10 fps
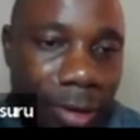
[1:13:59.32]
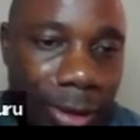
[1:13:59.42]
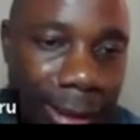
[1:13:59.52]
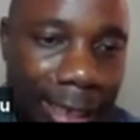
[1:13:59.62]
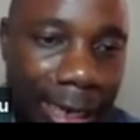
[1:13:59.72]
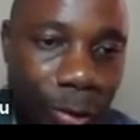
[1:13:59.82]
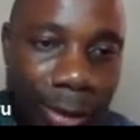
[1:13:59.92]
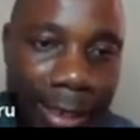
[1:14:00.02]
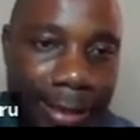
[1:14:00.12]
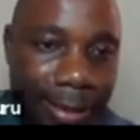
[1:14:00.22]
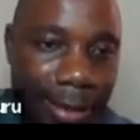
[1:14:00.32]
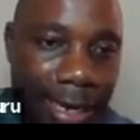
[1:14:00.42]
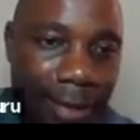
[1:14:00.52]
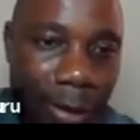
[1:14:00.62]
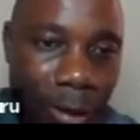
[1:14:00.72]
Or teacher and students, they
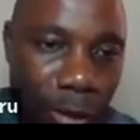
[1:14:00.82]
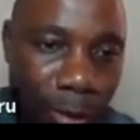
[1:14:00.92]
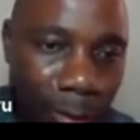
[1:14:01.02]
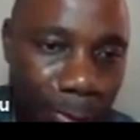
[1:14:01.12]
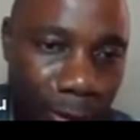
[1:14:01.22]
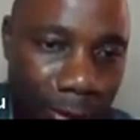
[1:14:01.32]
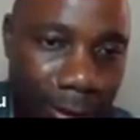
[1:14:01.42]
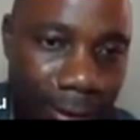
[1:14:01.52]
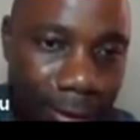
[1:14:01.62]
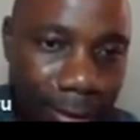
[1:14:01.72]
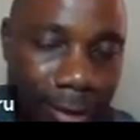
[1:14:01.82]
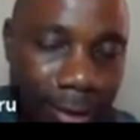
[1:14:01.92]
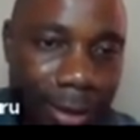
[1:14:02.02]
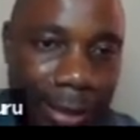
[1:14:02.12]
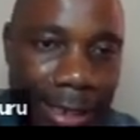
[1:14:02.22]
are giving us some options.
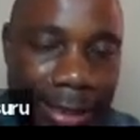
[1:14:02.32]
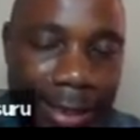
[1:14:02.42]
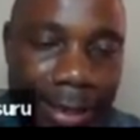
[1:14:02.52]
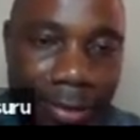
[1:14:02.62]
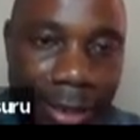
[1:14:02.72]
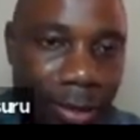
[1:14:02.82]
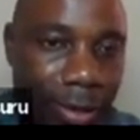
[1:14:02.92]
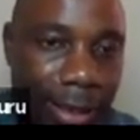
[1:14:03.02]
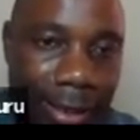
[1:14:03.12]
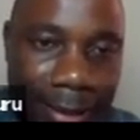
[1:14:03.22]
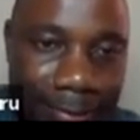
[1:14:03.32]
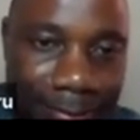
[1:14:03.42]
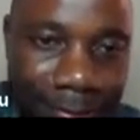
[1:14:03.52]
Or teachers and education, anything.